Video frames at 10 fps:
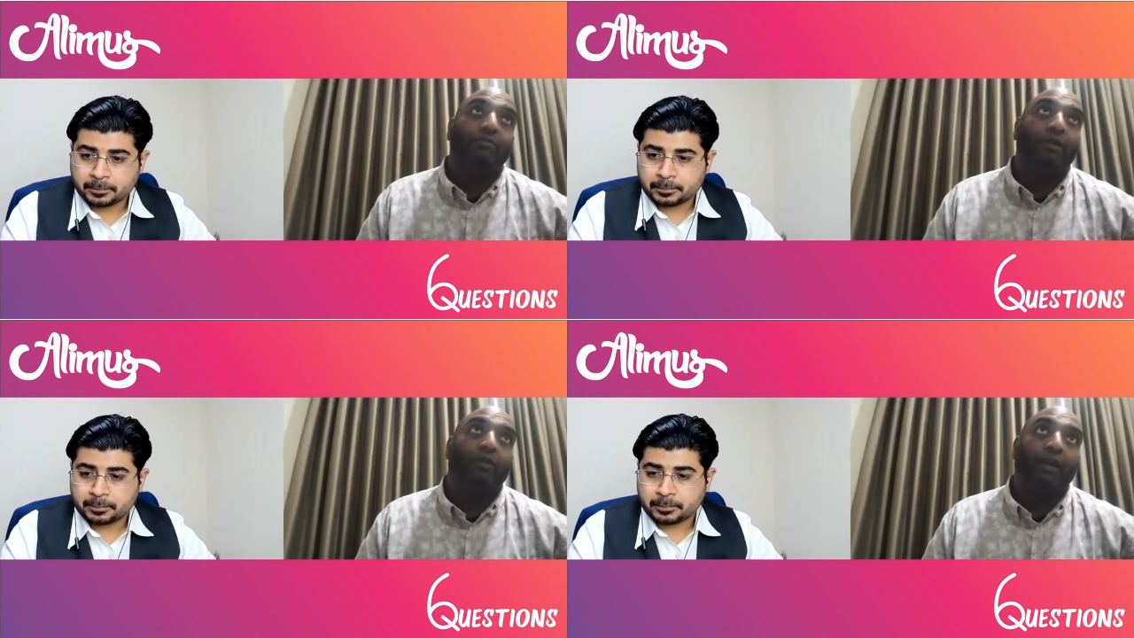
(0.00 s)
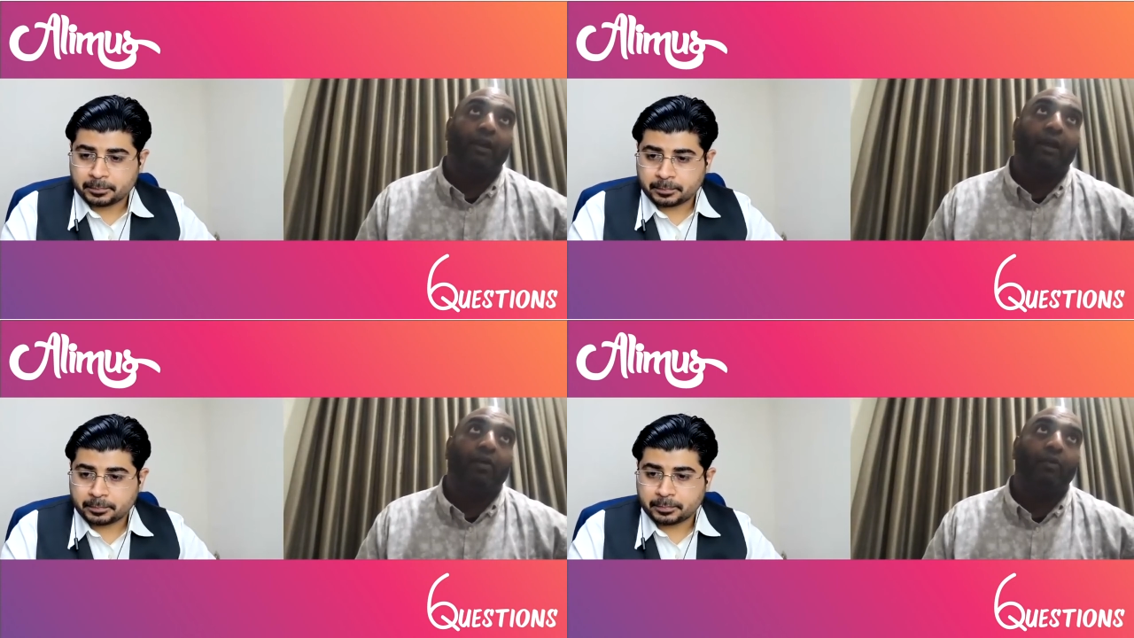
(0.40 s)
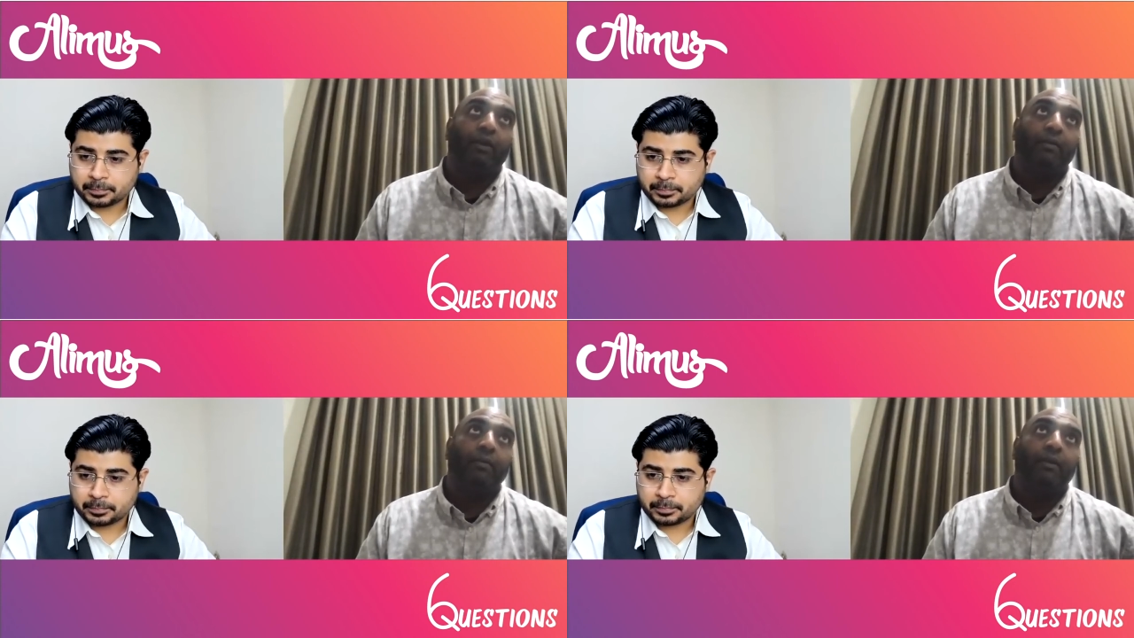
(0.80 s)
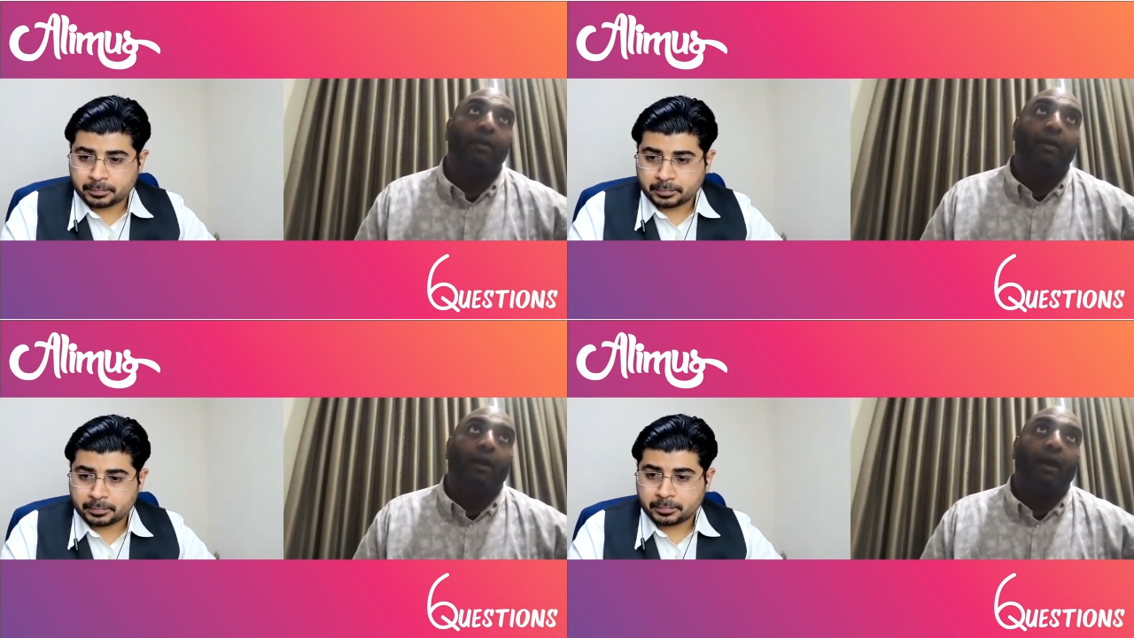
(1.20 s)
Speaker 1: we're looking at how we can
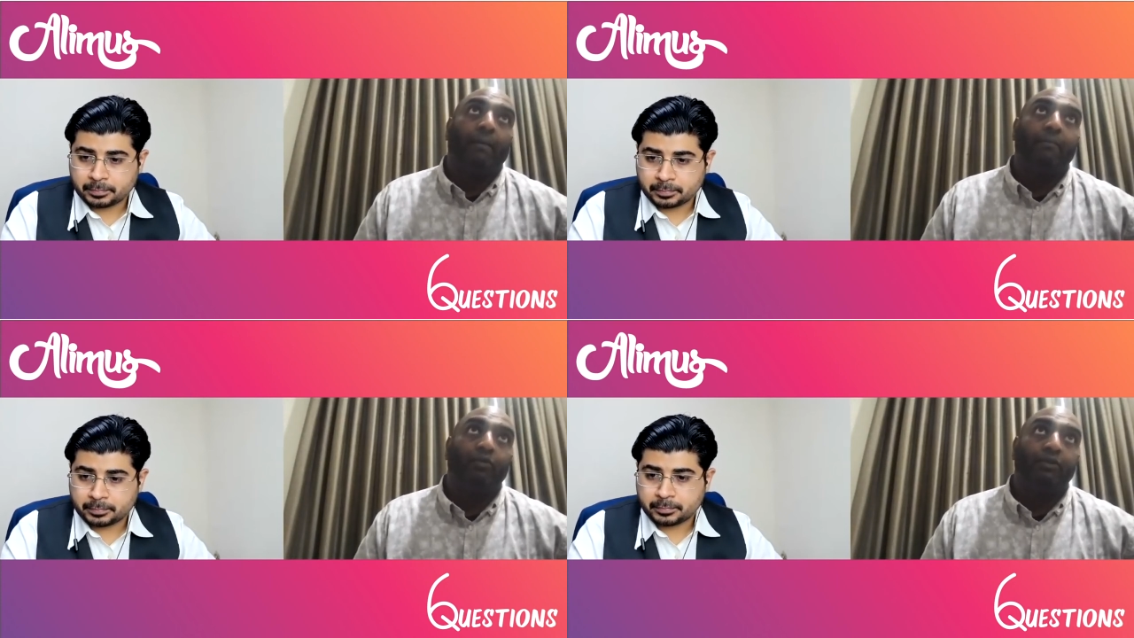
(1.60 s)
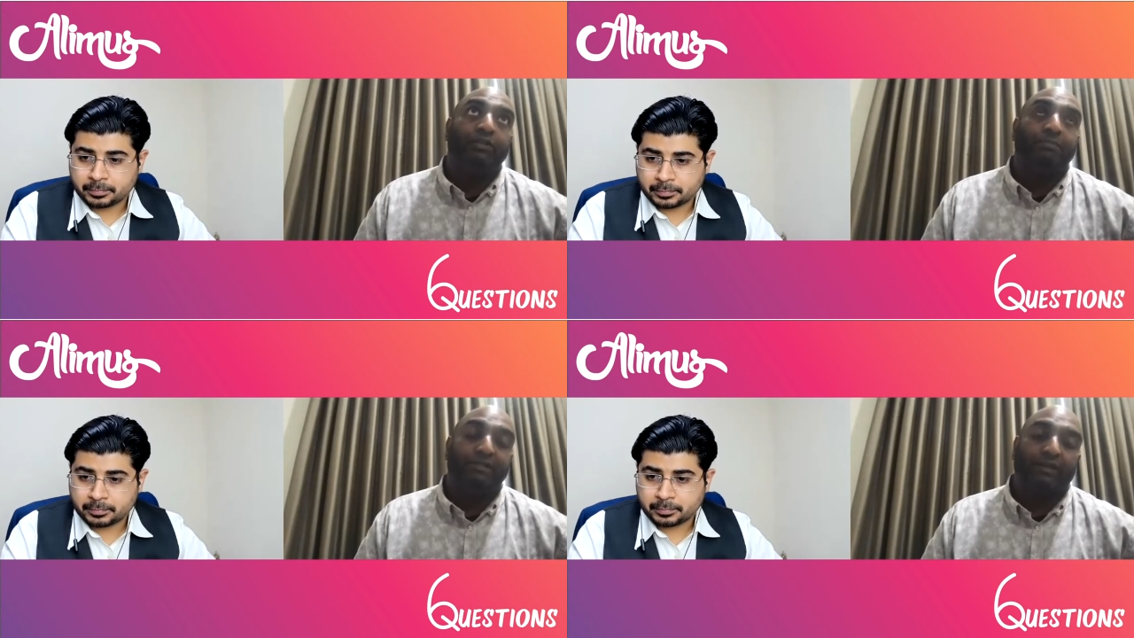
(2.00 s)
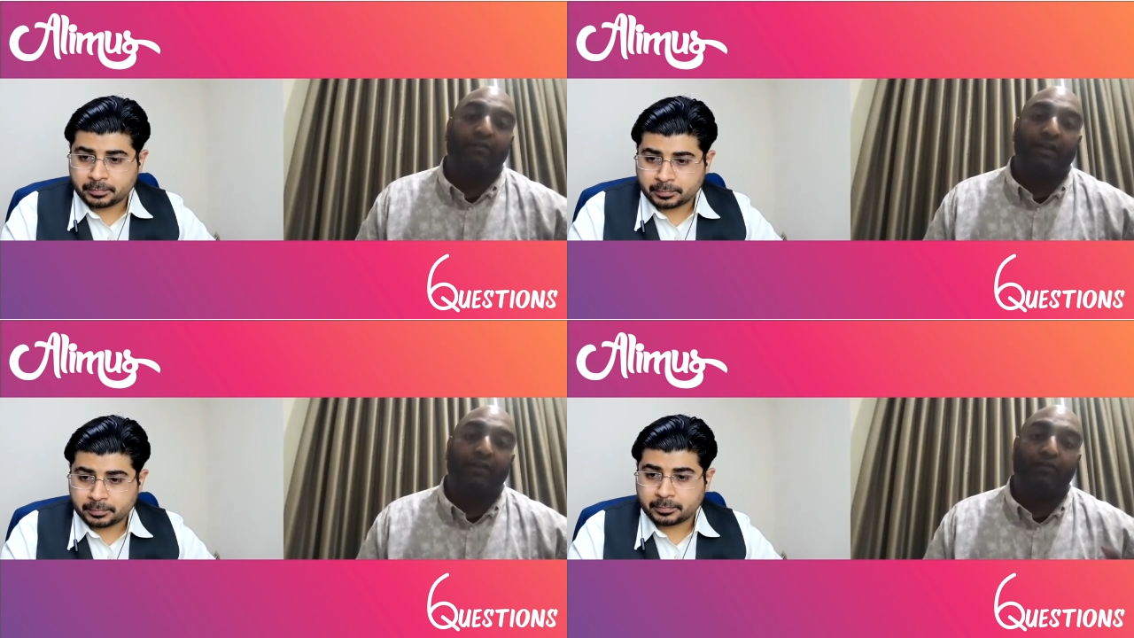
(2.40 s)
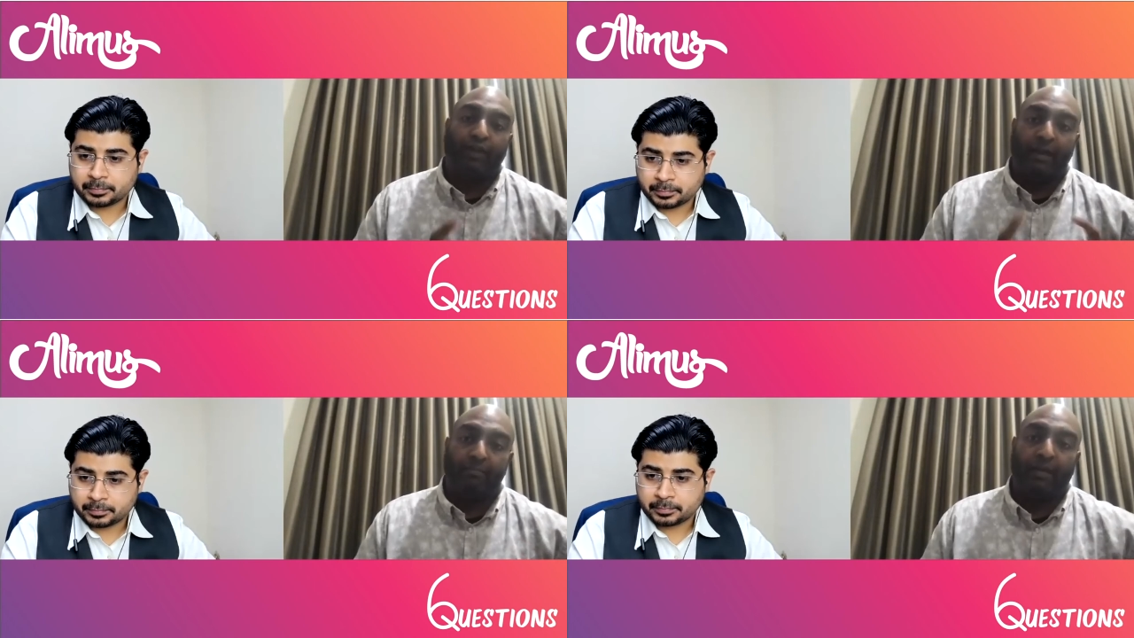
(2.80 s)
um, do this specifically for the
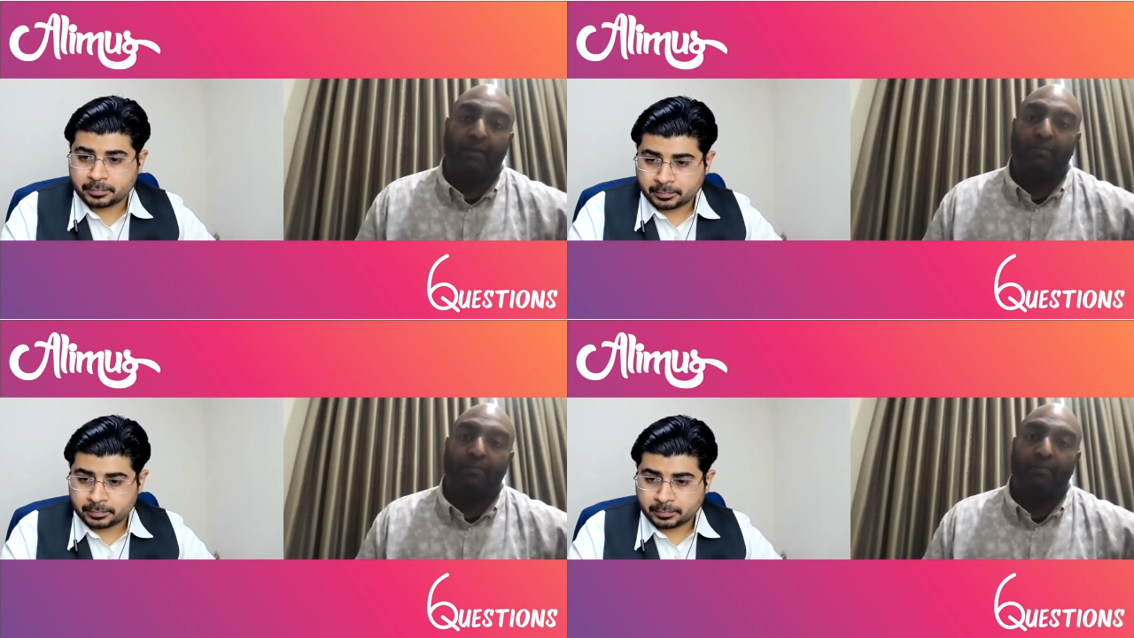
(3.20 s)
MBA